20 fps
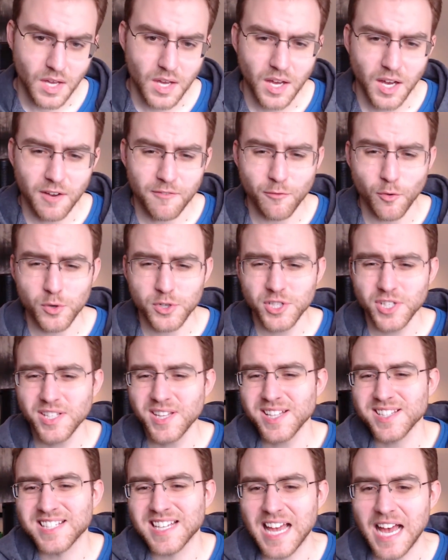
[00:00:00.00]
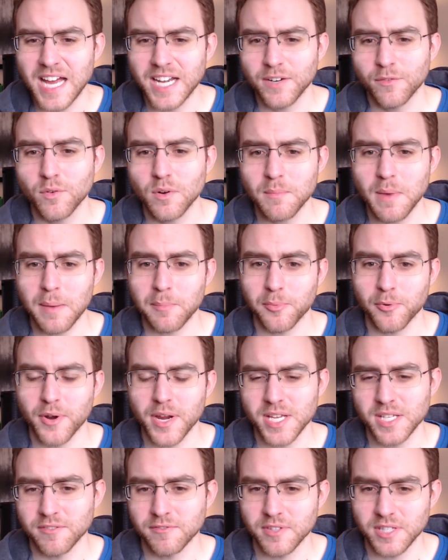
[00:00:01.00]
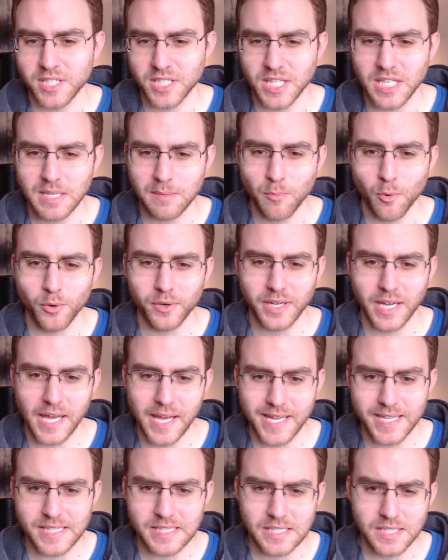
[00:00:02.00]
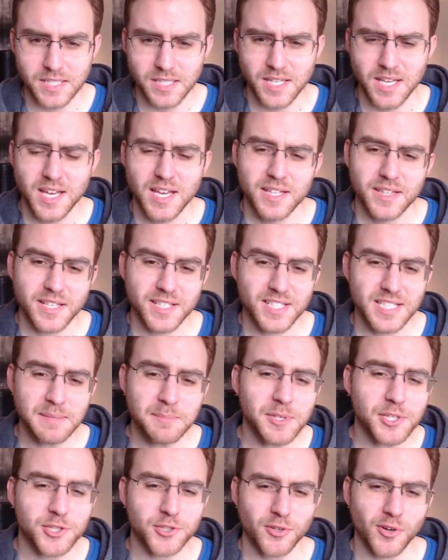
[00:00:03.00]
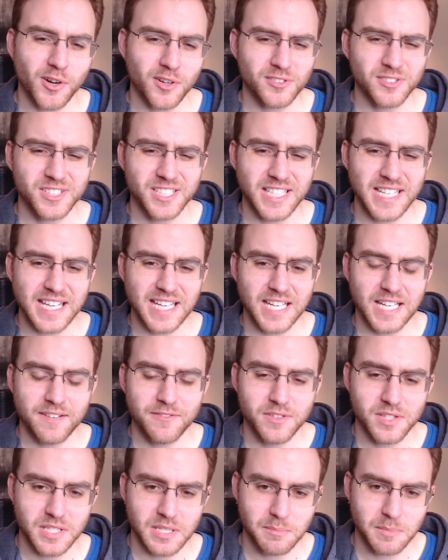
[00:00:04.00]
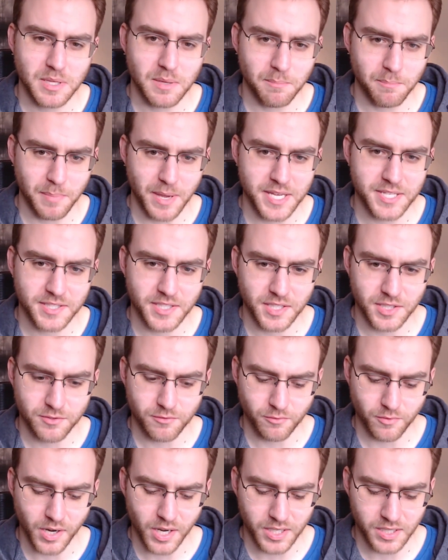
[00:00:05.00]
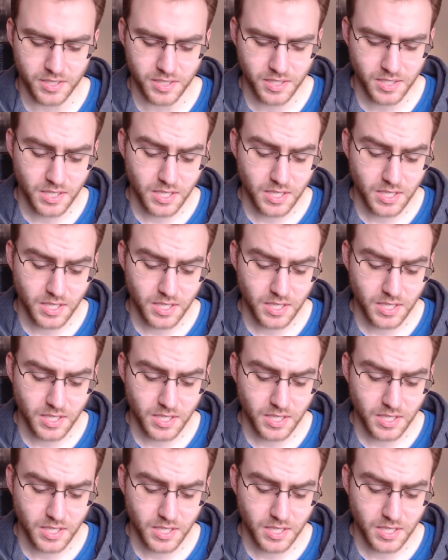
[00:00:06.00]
Unfortunately, that's kind of where my praise for this keyboard ends. They seem to struggle to get even some of the basics right.